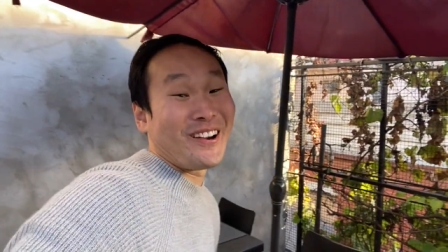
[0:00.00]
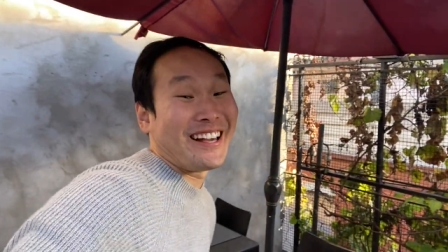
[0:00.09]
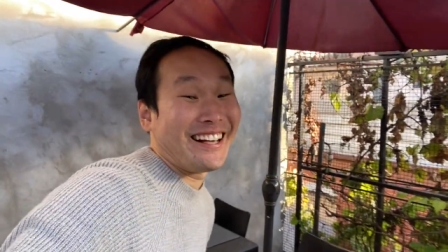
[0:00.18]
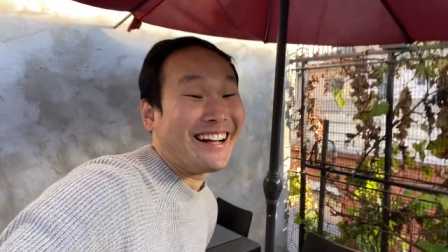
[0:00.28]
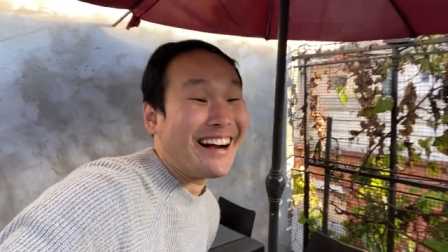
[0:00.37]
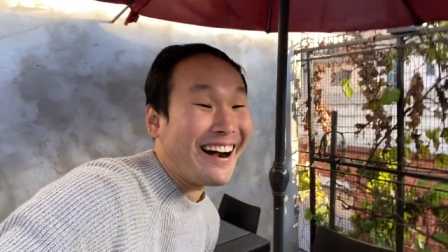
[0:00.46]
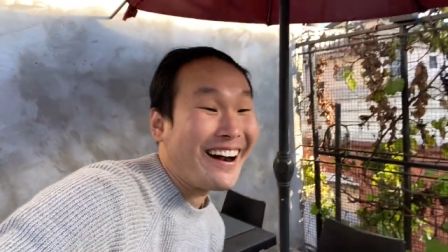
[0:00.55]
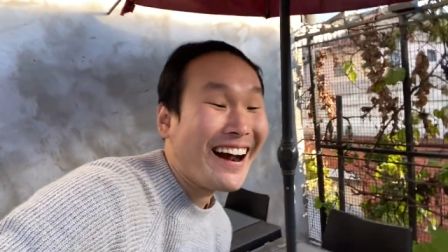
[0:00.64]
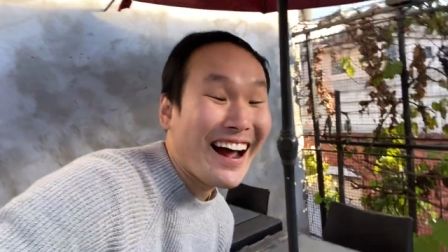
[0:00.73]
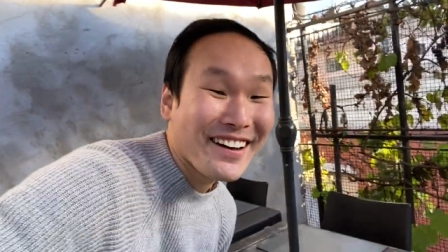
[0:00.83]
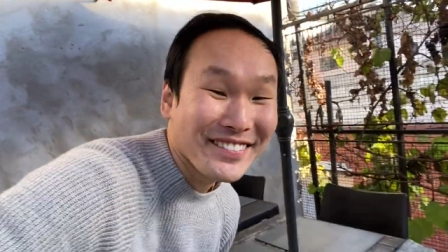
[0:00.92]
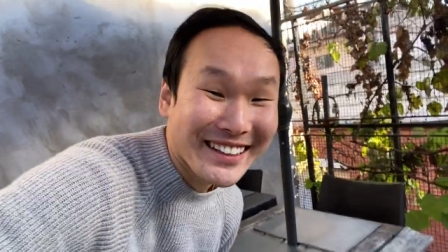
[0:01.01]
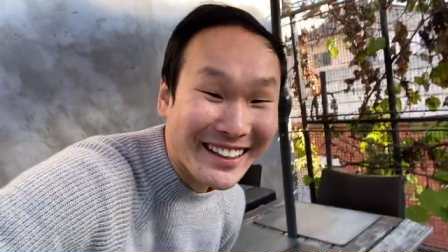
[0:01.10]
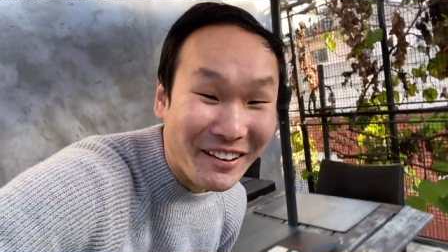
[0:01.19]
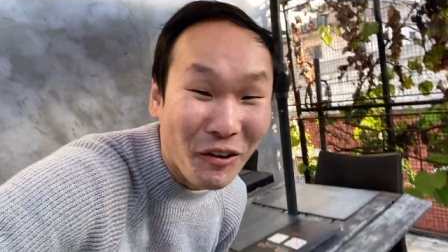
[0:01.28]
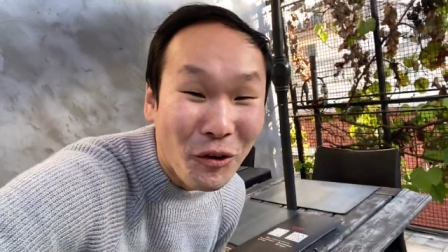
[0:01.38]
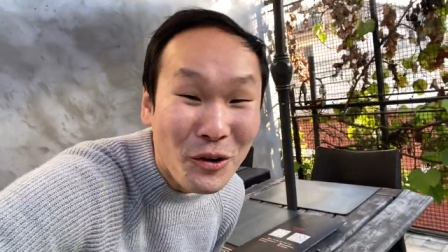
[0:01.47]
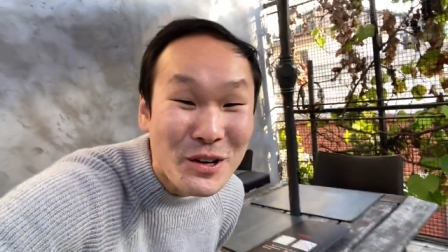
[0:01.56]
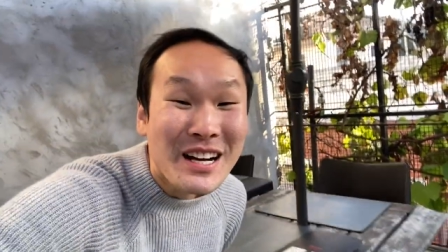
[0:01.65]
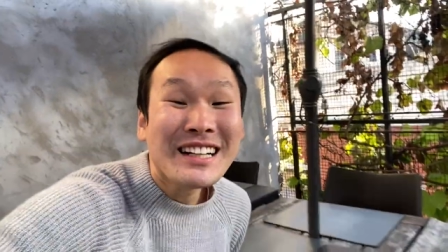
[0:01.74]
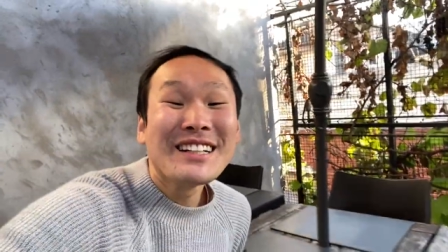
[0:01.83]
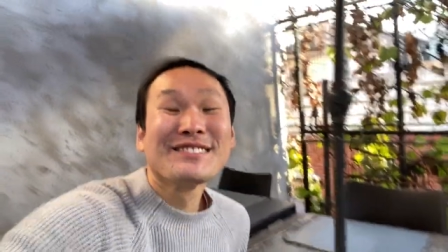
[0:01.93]
we are having a whole
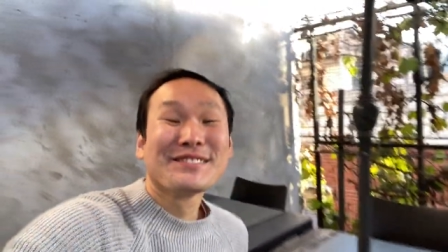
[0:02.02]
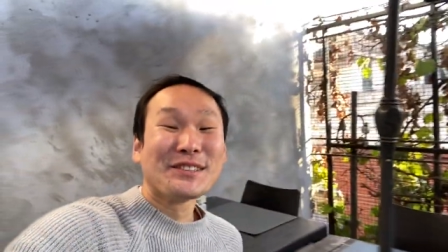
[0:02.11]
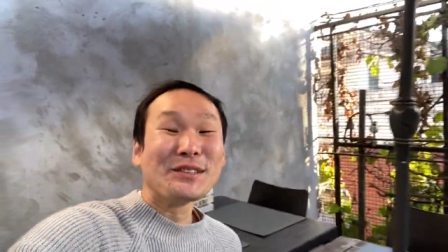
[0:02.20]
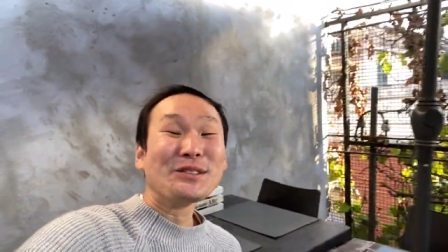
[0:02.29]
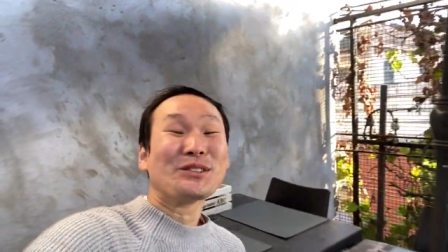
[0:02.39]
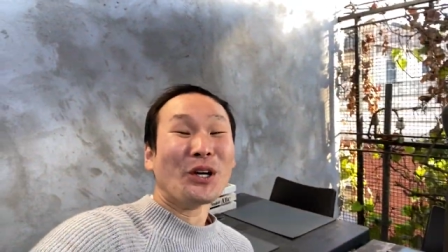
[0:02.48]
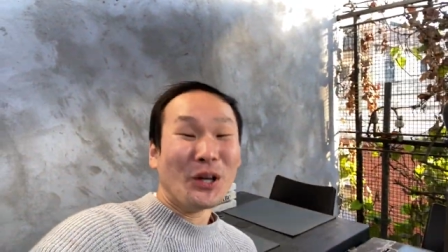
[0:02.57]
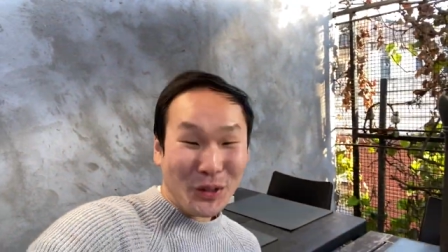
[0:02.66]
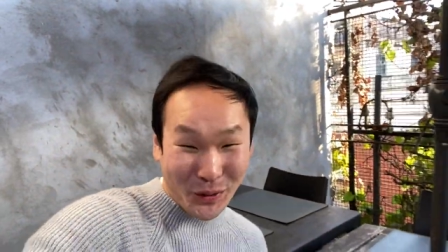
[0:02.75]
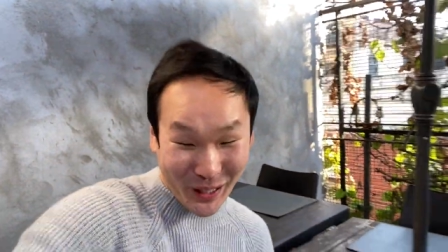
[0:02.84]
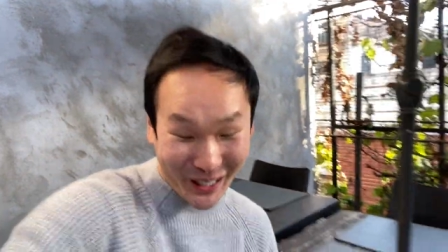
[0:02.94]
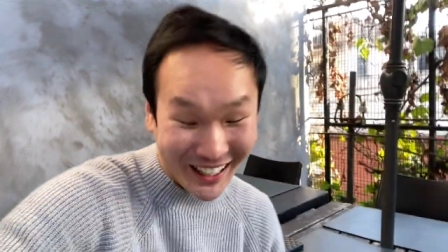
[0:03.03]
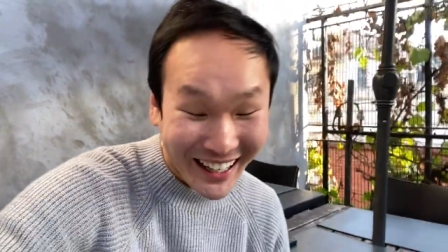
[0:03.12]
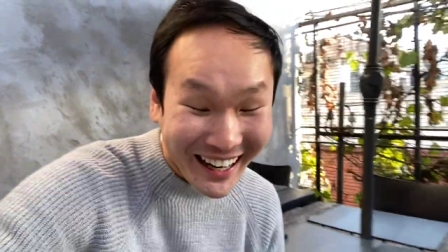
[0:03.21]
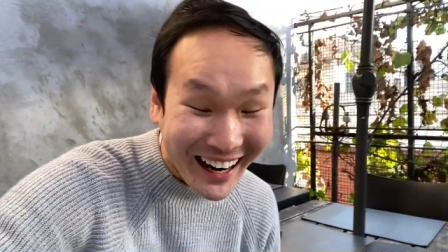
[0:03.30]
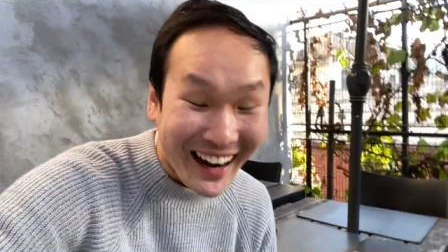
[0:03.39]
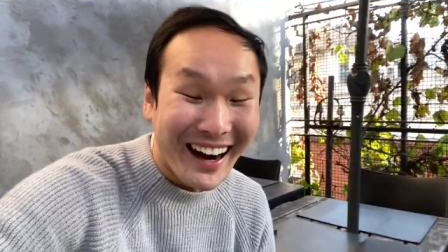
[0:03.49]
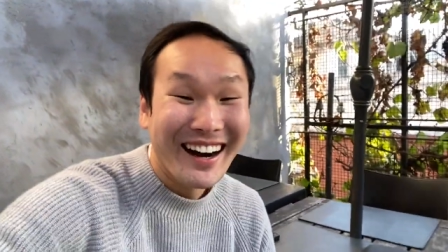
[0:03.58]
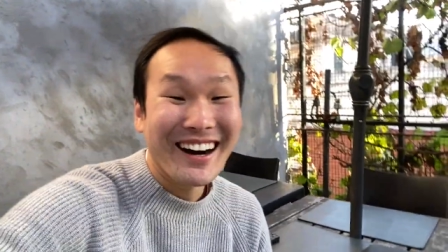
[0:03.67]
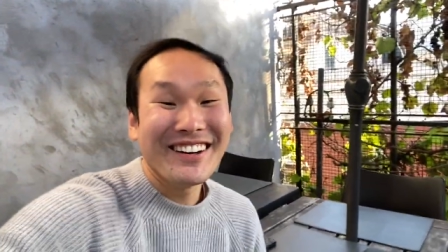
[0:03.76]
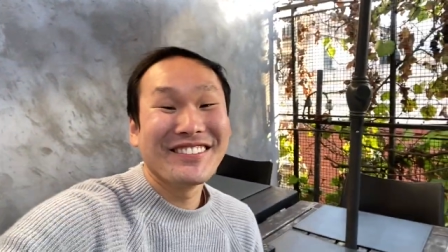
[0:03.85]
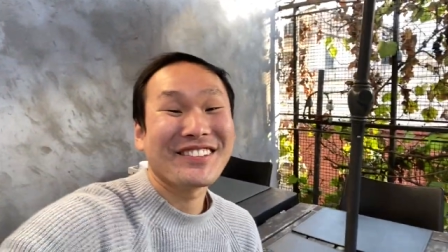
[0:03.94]
food tour
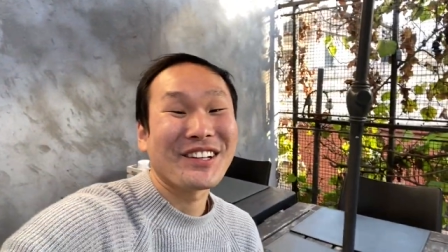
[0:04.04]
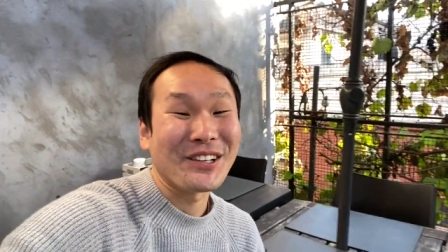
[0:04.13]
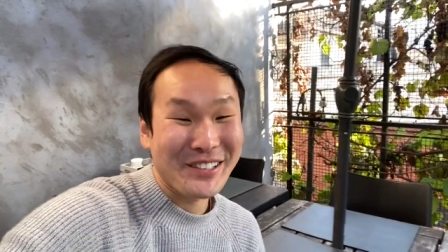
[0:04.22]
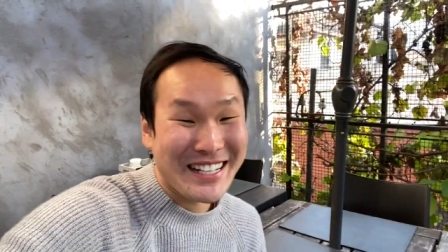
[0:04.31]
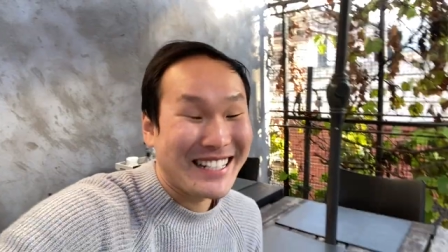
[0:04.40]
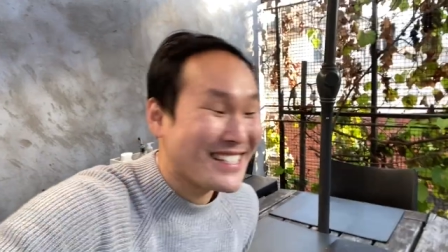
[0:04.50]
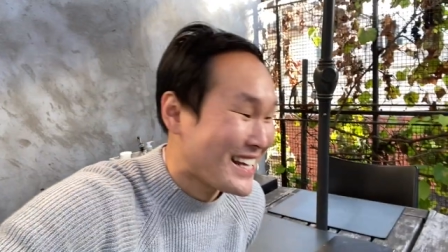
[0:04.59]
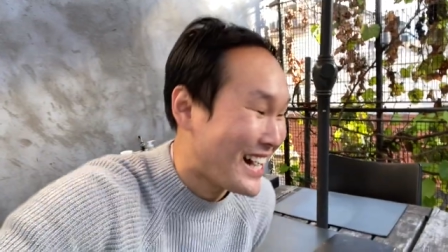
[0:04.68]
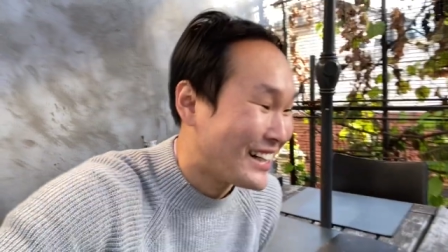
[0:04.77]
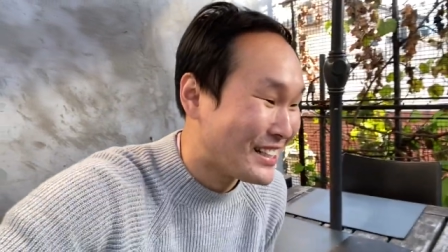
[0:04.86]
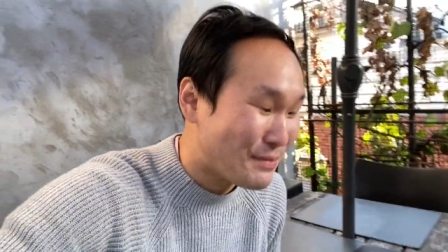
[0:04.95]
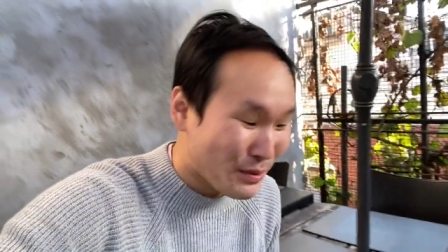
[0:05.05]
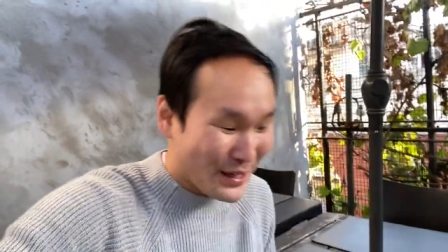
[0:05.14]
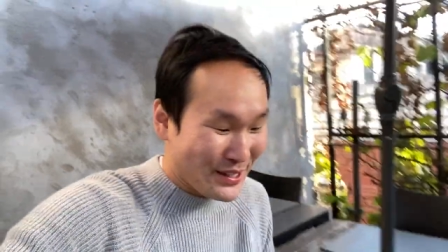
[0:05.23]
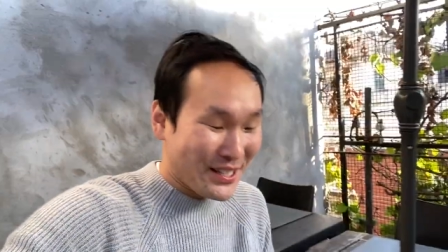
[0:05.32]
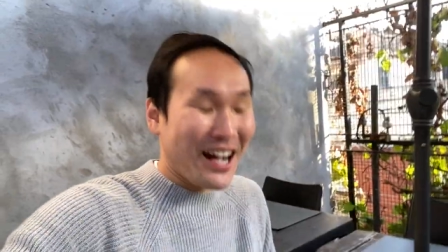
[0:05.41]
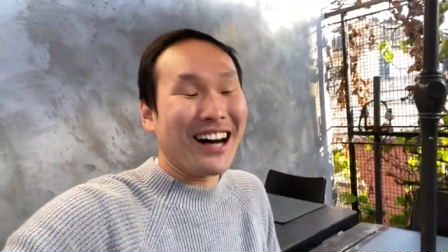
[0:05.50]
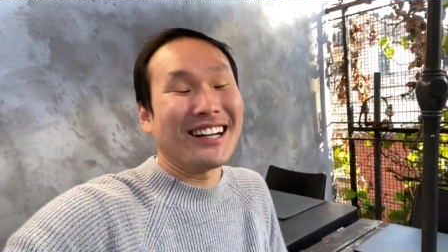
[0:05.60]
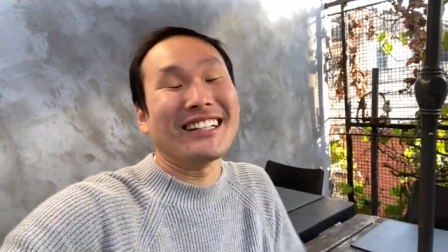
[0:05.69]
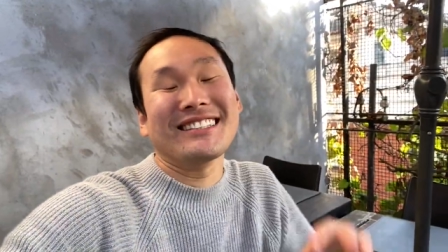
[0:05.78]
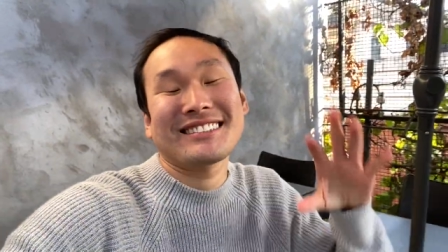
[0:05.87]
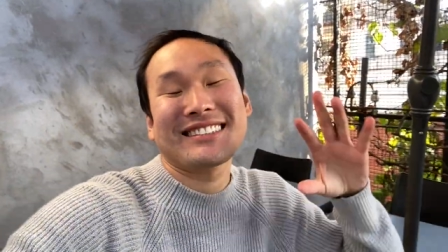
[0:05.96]
of koreatown in buenos
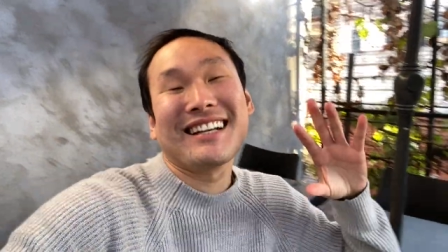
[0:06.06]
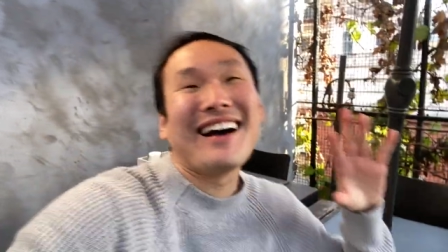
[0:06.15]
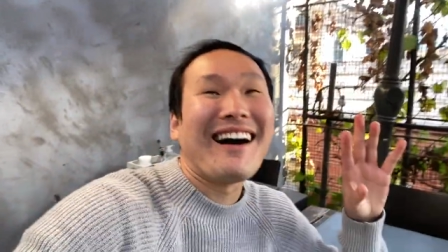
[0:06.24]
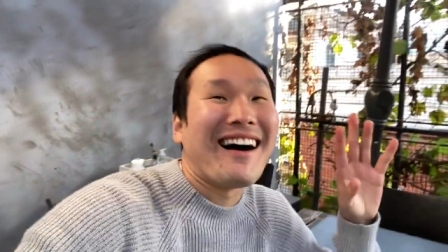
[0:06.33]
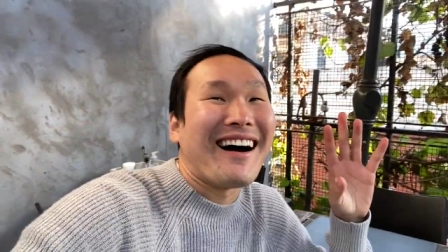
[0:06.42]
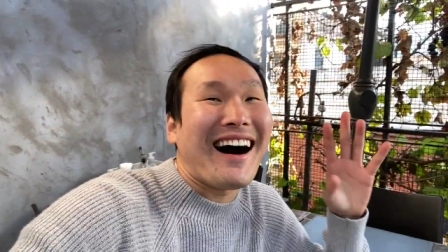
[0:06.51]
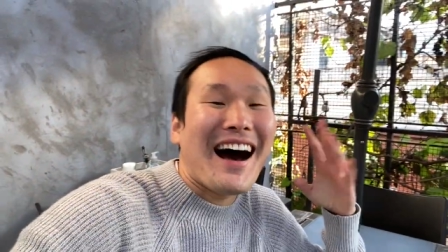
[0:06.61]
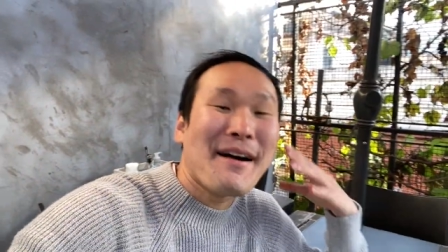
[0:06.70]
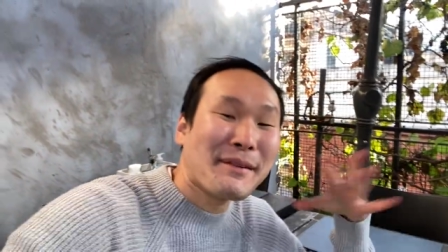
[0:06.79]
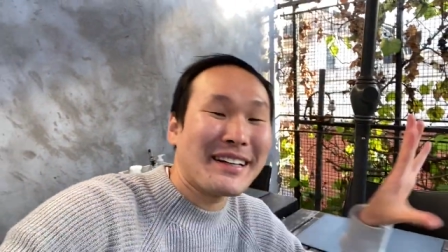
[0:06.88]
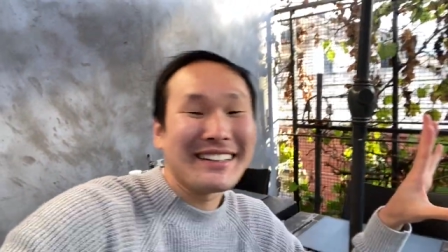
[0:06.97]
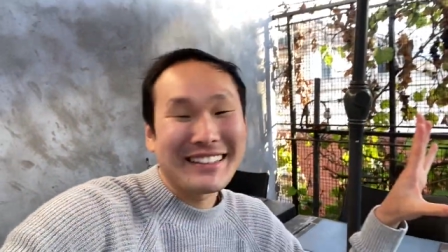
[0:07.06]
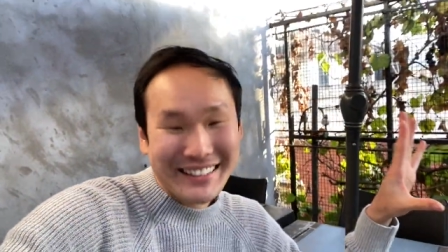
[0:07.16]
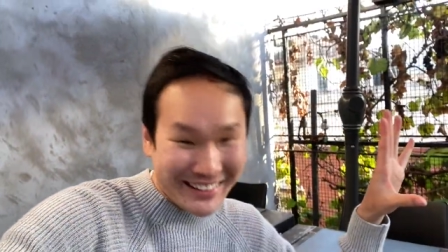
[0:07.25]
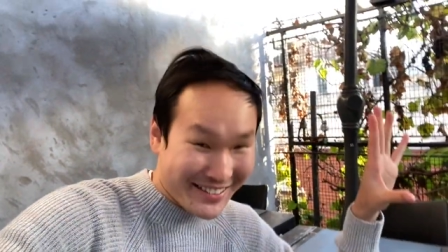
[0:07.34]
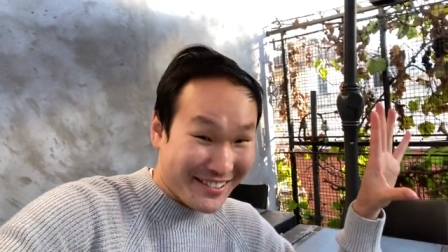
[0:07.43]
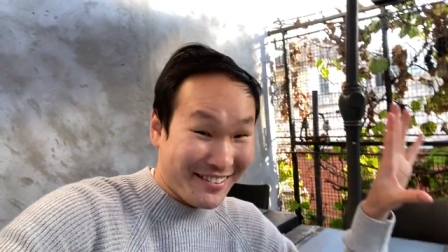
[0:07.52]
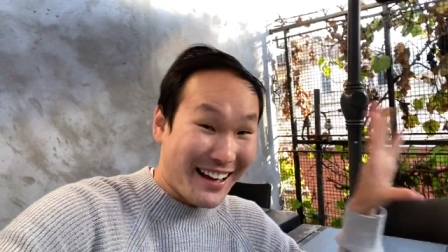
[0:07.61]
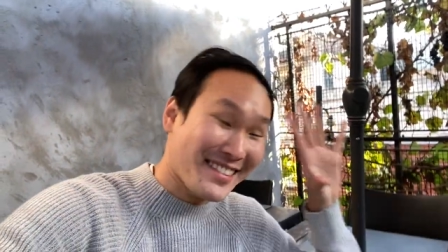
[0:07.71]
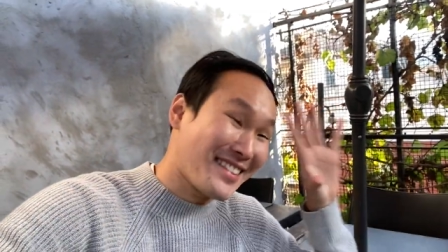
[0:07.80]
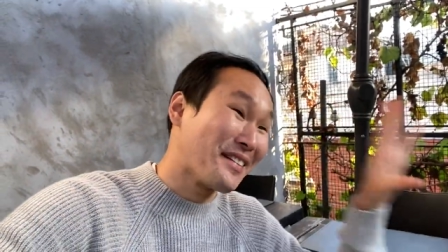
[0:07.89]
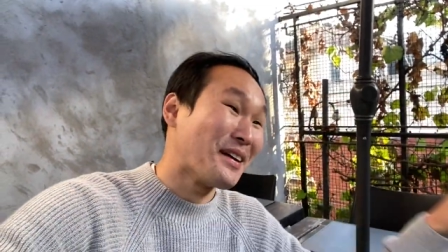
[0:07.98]
aires i'm gonna lean into that
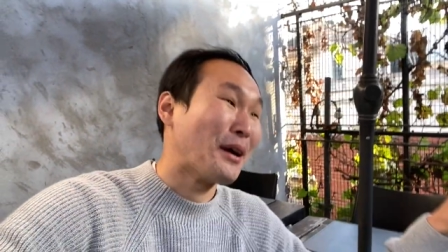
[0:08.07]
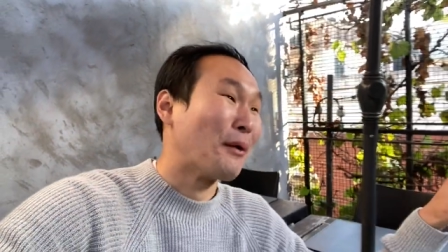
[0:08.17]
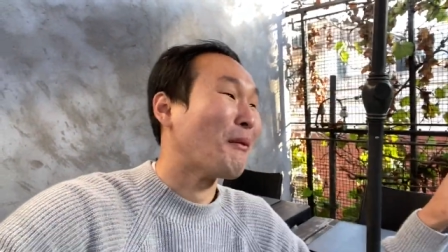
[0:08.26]
theme